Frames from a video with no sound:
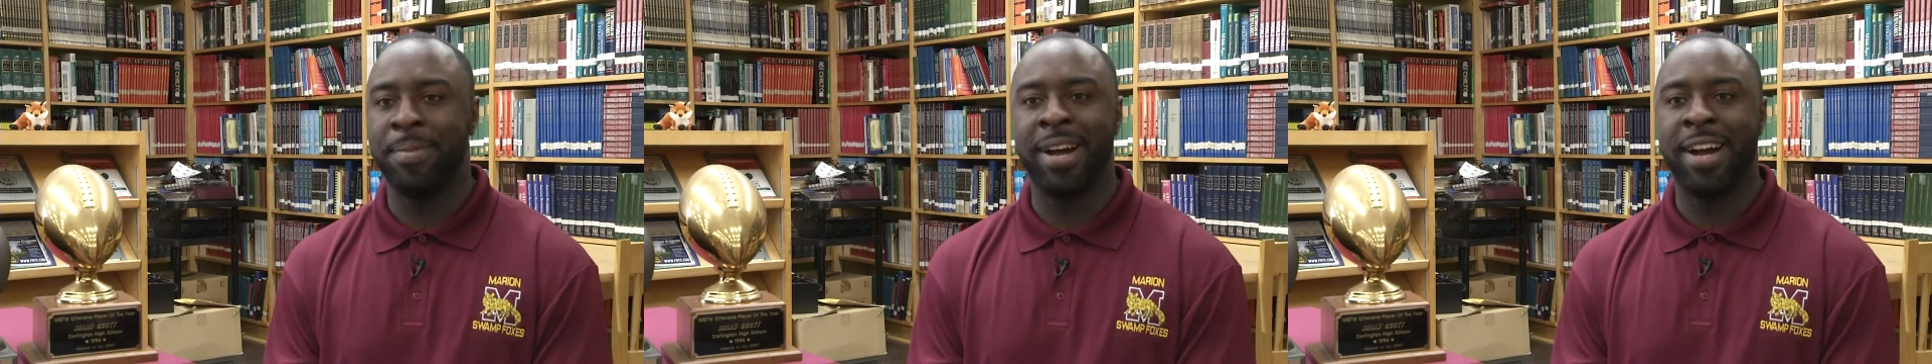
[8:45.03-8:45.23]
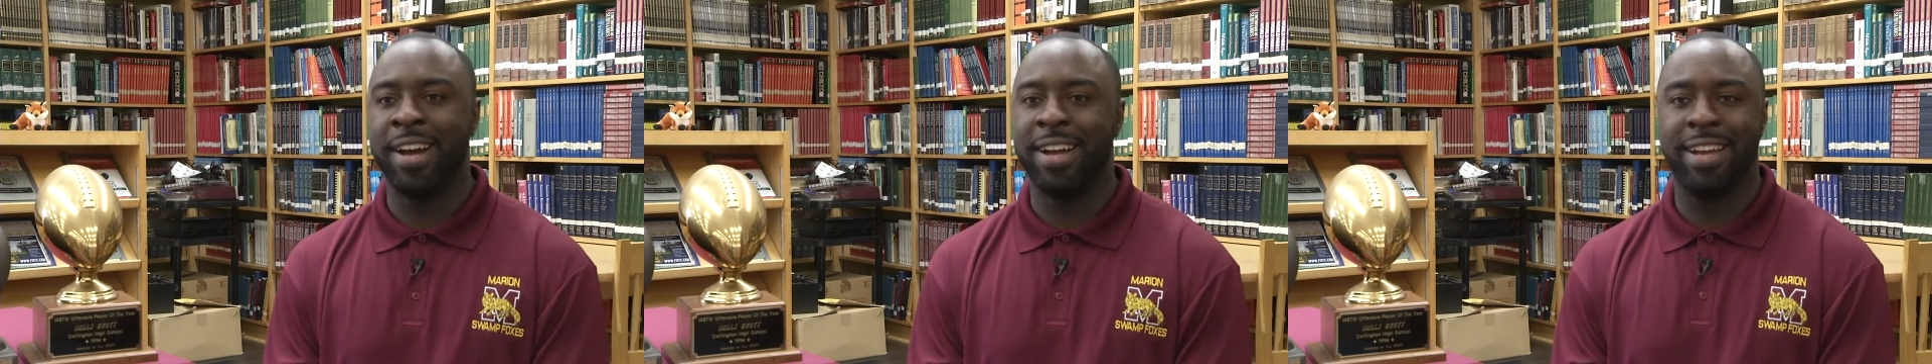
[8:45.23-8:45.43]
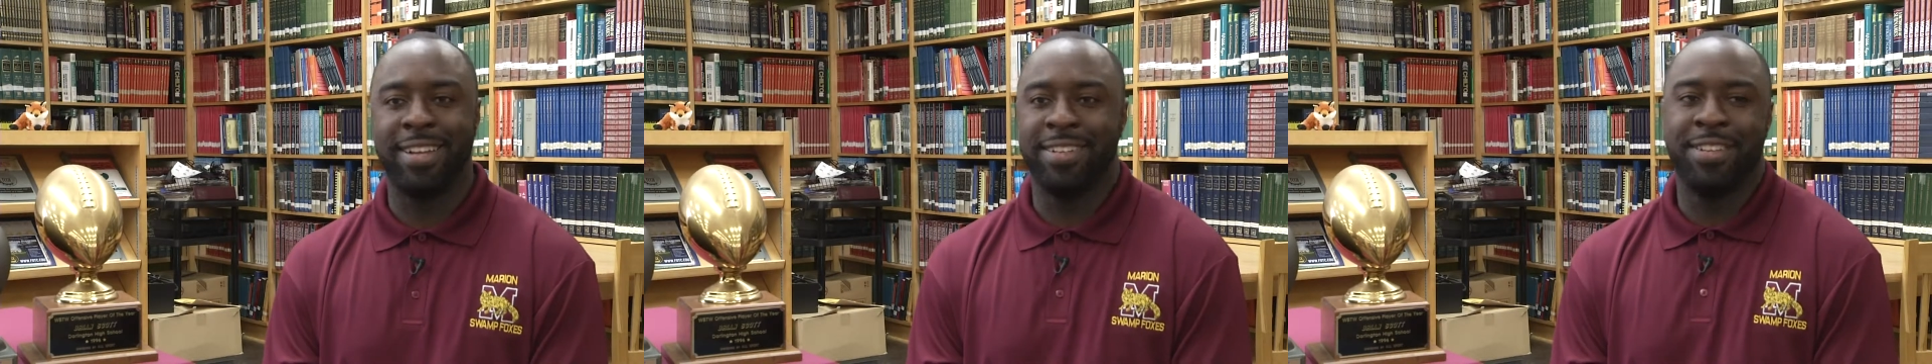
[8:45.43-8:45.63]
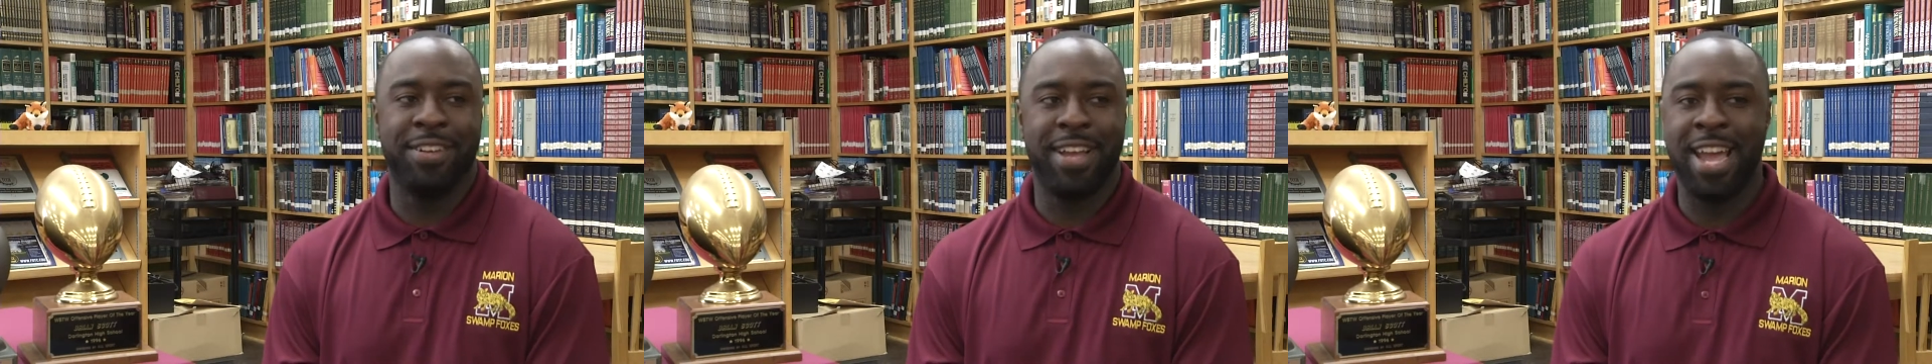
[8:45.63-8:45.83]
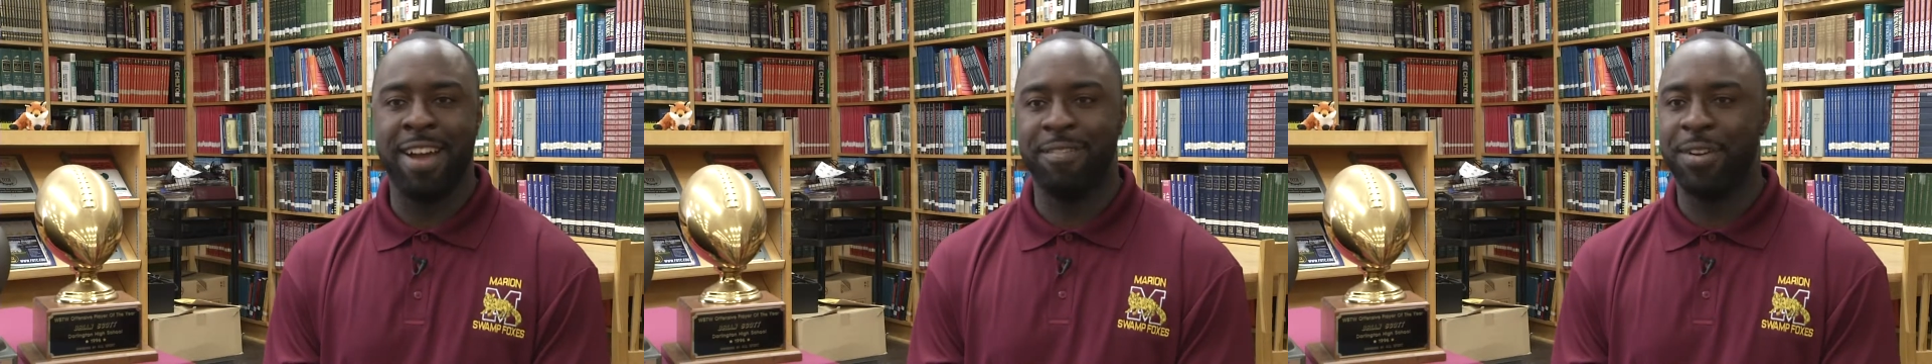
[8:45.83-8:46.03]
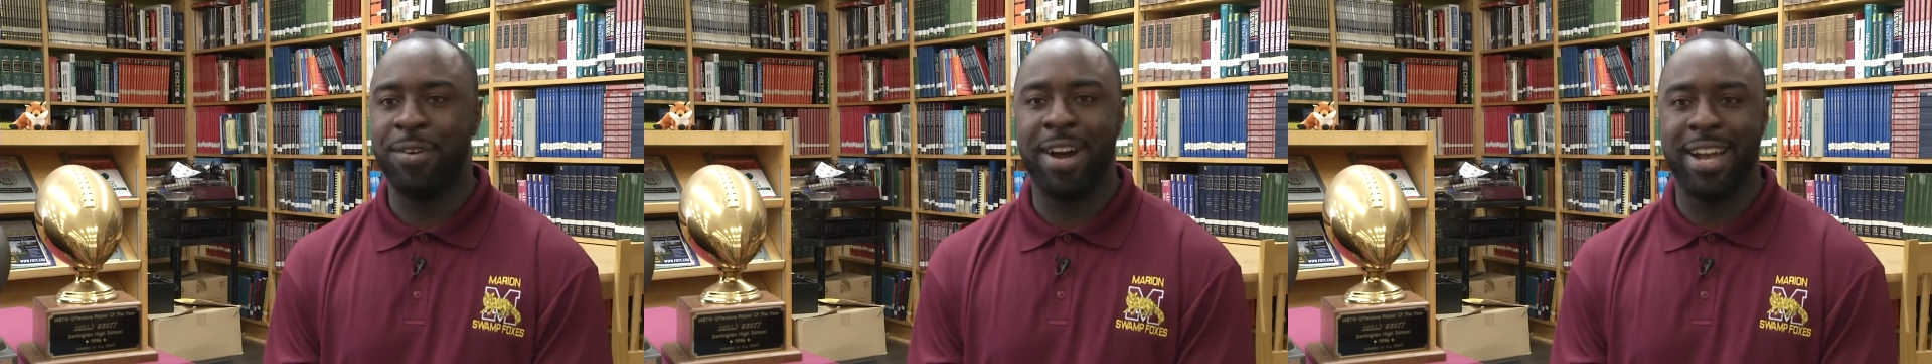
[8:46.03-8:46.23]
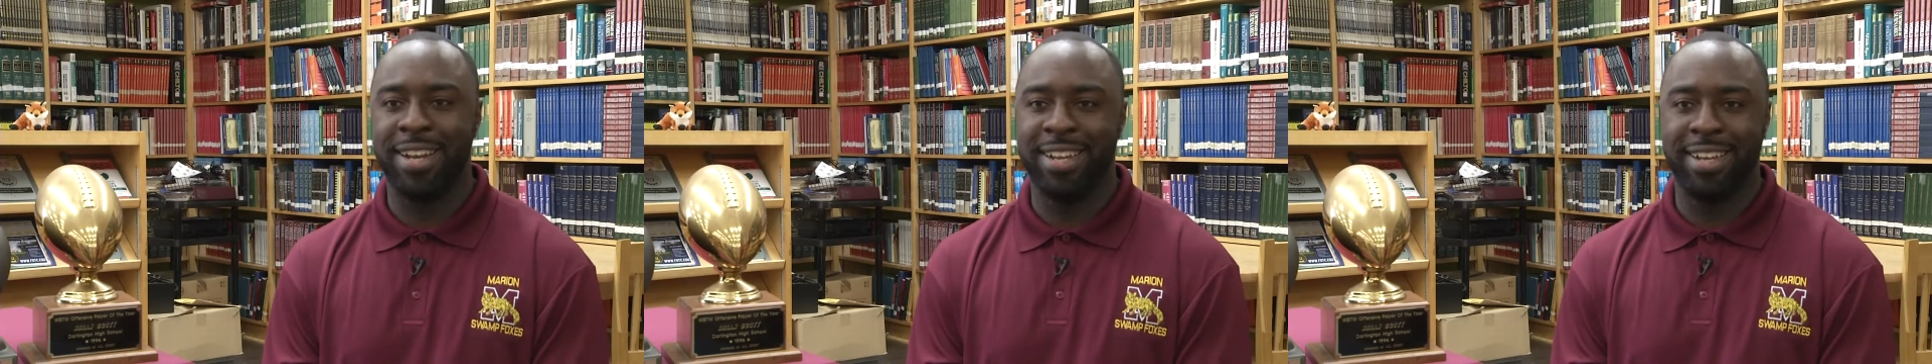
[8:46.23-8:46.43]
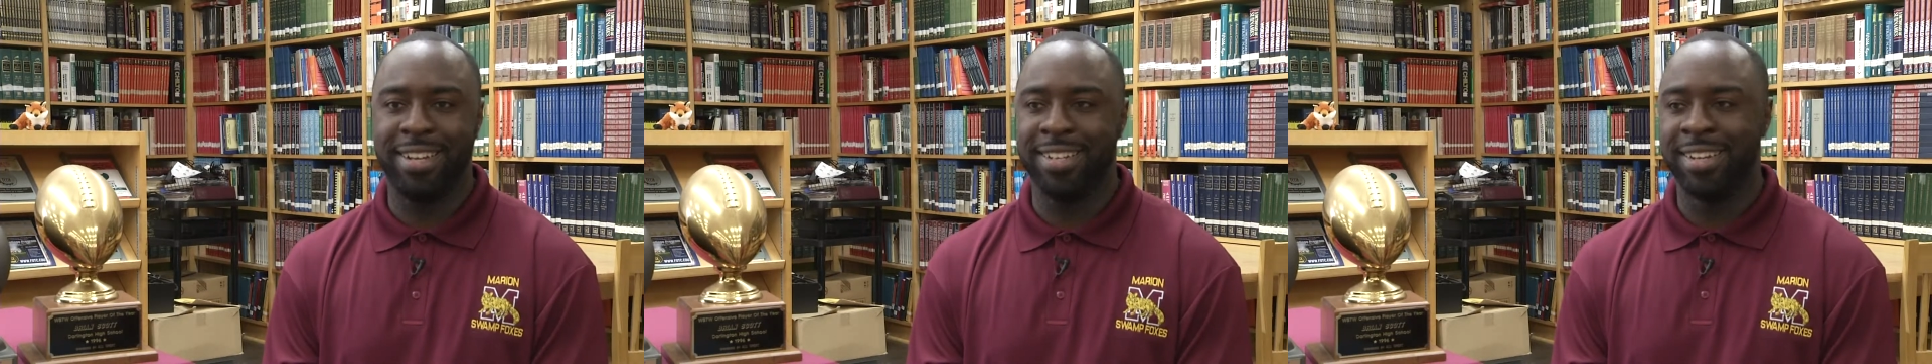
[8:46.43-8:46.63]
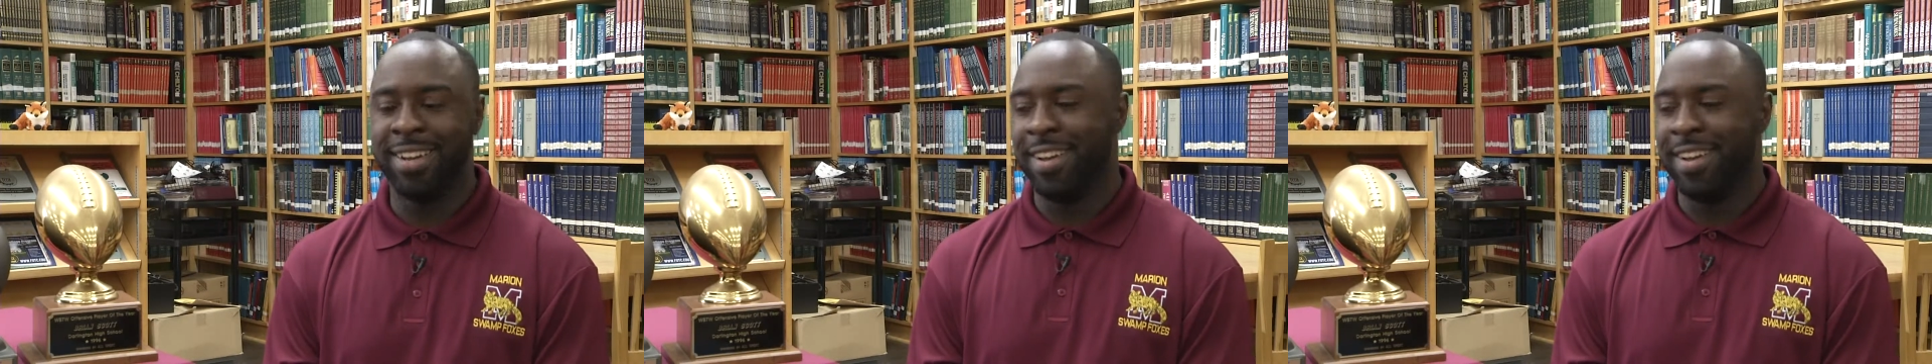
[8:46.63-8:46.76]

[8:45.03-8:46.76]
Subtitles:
I have no idea.